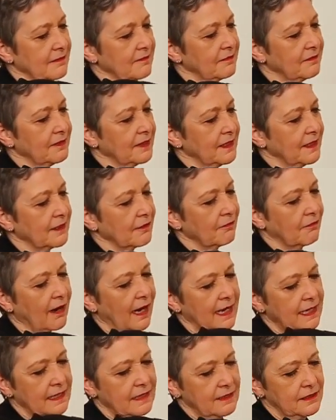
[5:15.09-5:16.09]
feeding it
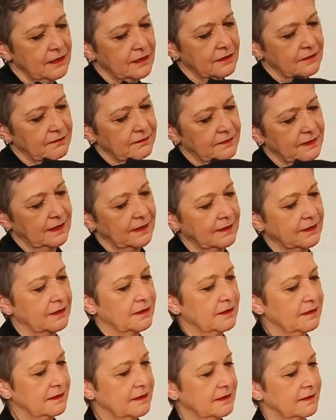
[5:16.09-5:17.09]
right into your
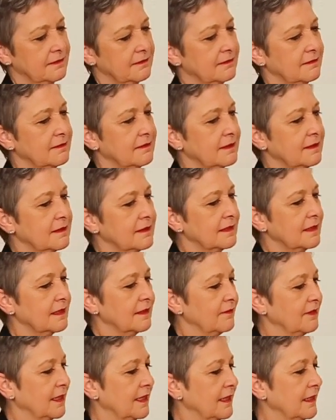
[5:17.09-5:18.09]
fingers,
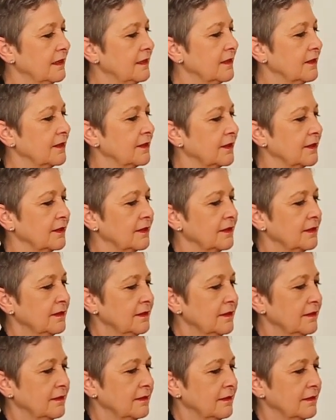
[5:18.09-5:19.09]
giving it a turn,